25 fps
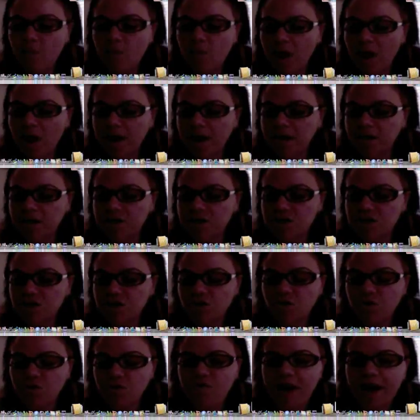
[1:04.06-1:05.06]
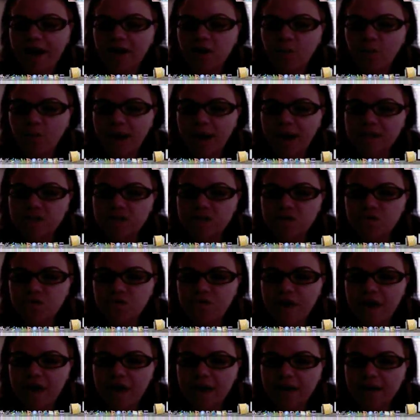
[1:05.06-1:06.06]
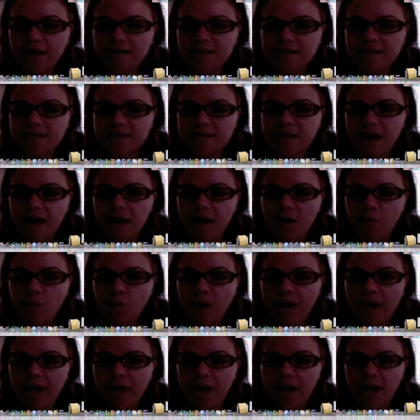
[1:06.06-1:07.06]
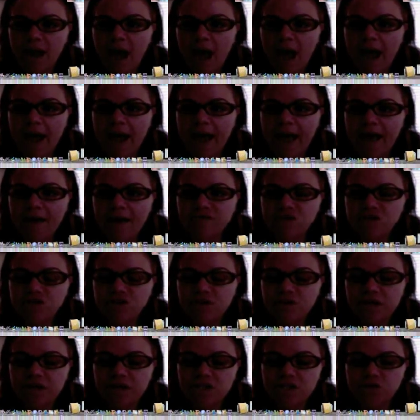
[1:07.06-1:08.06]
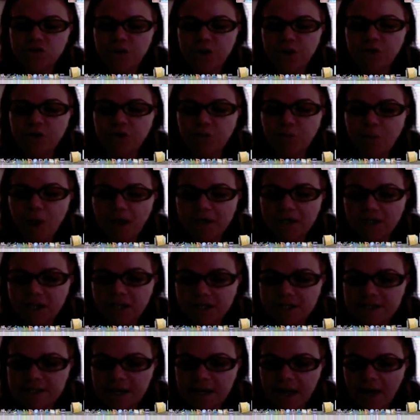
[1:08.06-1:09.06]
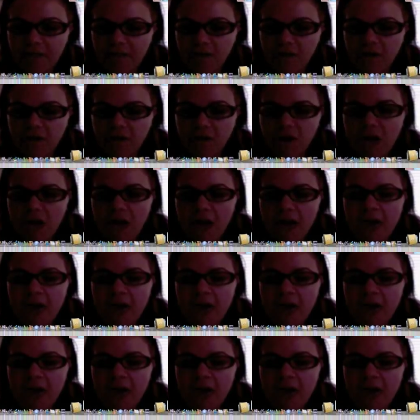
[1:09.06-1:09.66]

wanted to find a way to fix when I have students doing group projects together